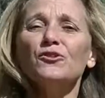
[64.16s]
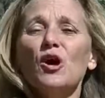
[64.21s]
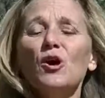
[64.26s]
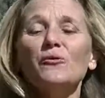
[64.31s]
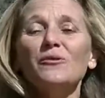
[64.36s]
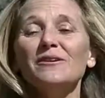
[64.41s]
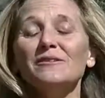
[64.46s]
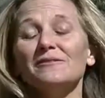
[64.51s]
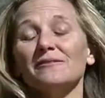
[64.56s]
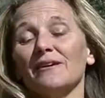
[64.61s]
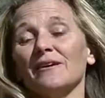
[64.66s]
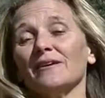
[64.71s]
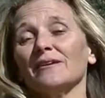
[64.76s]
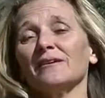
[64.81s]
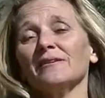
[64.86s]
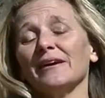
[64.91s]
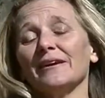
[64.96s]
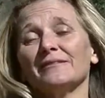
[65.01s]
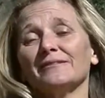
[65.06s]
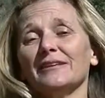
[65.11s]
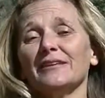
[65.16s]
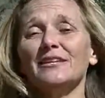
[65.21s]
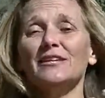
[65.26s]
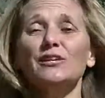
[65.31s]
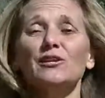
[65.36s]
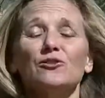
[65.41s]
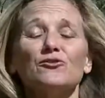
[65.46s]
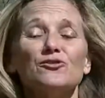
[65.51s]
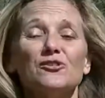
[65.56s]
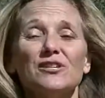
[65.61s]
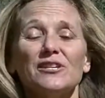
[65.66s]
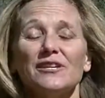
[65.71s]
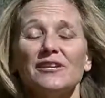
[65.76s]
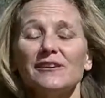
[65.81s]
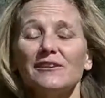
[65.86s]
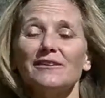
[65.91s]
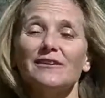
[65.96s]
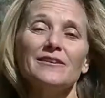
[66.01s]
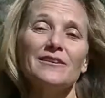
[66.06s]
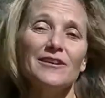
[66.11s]
known as kind of like the healer's
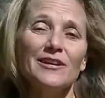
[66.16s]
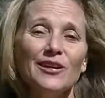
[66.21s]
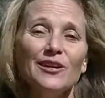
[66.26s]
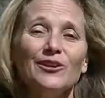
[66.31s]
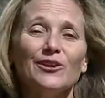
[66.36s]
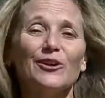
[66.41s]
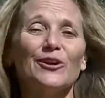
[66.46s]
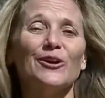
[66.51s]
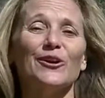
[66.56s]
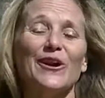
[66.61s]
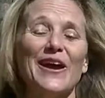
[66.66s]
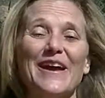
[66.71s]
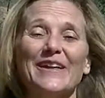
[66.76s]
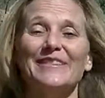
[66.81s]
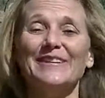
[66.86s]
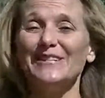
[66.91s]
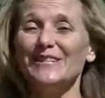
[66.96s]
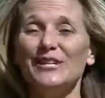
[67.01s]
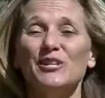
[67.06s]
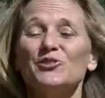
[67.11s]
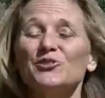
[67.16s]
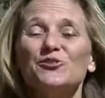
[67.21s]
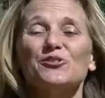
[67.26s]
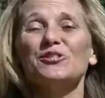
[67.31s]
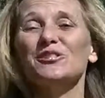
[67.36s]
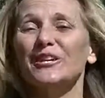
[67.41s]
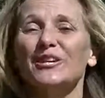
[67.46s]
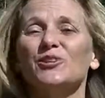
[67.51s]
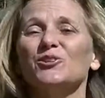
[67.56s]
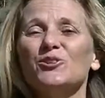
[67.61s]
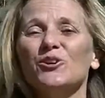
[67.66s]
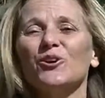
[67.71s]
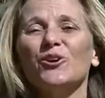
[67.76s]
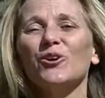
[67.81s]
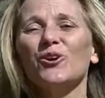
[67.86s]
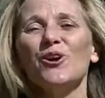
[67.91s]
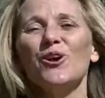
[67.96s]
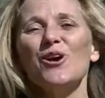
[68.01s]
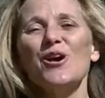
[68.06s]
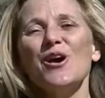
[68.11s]
healer and the teacher's
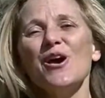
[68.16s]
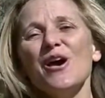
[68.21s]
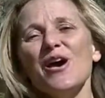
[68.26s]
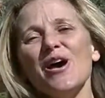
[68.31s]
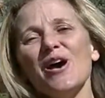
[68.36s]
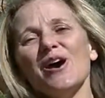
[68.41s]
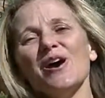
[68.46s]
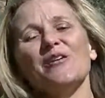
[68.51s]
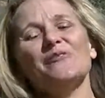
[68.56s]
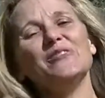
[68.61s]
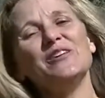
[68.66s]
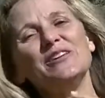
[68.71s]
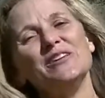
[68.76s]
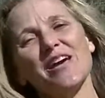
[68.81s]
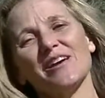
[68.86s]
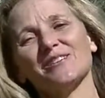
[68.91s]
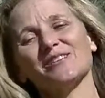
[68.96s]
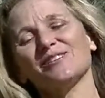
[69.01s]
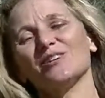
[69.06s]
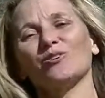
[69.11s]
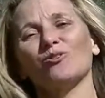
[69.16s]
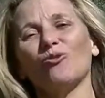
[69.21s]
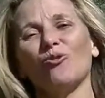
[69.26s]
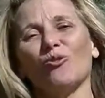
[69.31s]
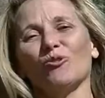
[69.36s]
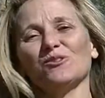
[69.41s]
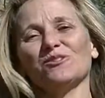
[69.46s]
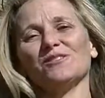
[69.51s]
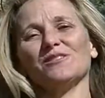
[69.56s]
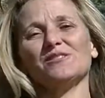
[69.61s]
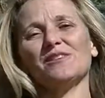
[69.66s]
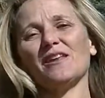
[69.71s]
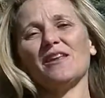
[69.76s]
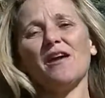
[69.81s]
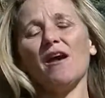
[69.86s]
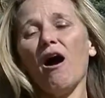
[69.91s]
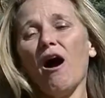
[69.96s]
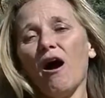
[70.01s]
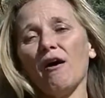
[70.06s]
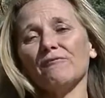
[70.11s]
teacher. And the next set of courses that
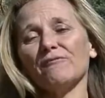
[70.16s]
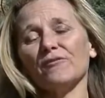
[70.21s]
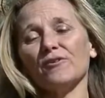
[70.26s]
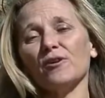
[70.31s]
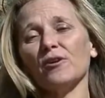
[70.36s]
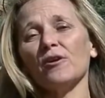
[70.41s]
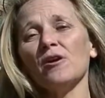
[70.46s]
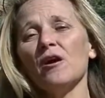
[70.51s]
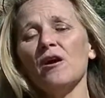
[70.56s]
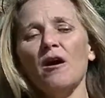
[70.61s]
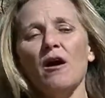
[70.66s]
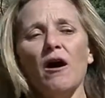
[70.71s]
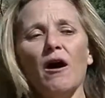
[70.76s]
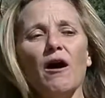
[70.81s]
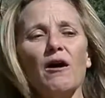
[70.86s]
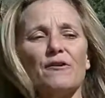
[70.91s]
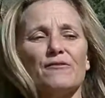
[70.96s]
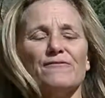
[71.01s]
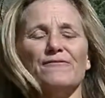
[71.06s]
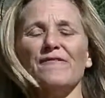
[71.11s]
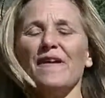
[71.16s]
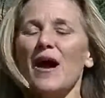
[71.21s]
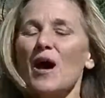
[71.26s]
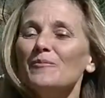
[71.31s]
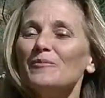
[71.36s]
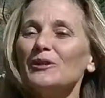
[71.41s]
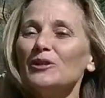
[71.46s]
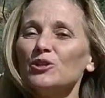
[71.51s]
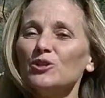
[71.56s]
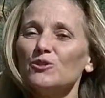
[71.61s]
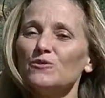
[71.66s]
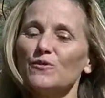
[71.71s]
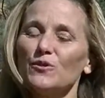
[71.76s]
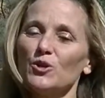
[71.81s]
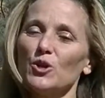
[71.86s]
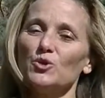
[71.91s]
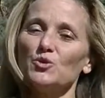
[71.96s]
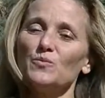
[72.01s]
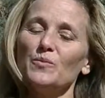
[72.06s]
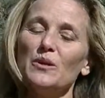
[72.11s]
I offer are fabulous for
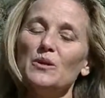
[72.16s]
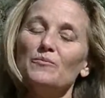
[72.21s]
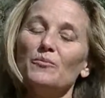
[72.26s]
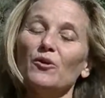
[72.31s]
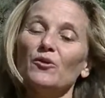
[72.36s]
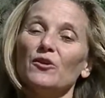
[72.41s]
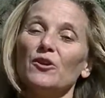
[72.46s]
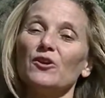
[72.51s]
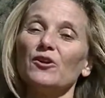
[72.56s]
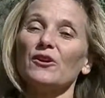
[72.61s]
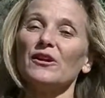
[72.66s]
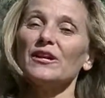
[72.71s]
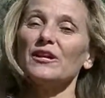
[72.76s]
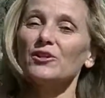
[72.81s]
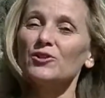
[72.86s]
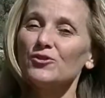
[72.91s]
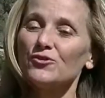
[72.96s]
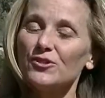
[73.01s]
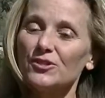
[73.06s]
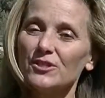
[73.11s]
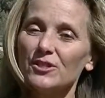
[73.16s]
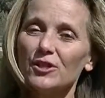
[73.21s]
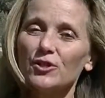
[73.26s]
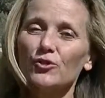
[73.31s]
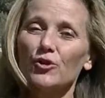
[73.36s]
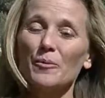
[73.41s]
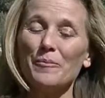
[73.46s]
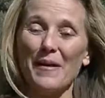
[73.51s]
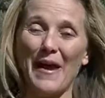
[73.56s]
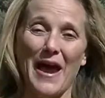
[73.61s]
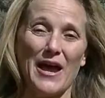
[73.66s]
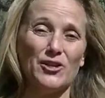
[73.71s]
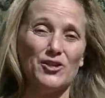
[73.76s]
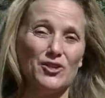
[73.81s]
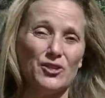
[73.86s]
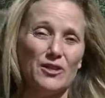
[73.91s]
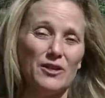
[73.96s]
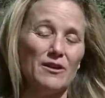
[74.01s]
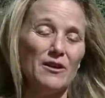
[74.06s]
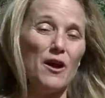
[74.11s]
those people that are interested or
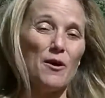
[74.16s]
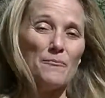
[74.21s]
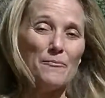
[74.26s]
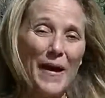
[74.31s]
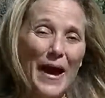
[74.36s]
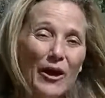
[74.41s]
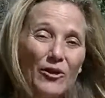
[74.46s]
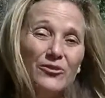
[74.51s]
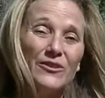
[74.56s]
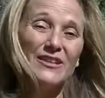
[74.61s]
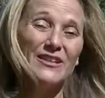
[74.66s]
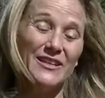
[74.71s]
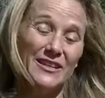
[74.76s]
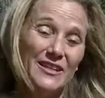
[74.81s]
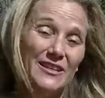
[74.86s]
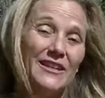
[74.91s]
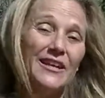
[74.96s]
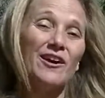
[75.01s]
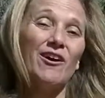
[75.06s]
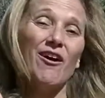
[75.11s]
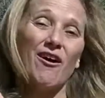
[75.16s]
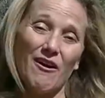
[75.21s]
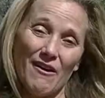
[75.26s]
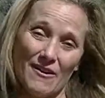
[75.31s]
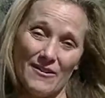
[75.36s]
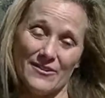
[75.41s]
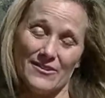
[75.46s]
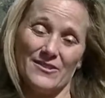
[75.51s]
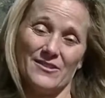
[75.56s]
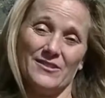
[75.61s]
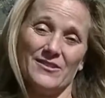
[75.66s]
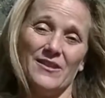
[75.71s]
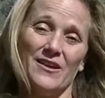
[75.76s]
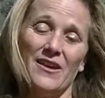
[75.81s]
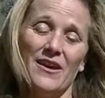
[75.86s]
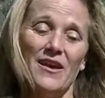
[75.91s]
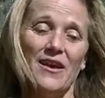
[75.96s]
passionate about the healing arts.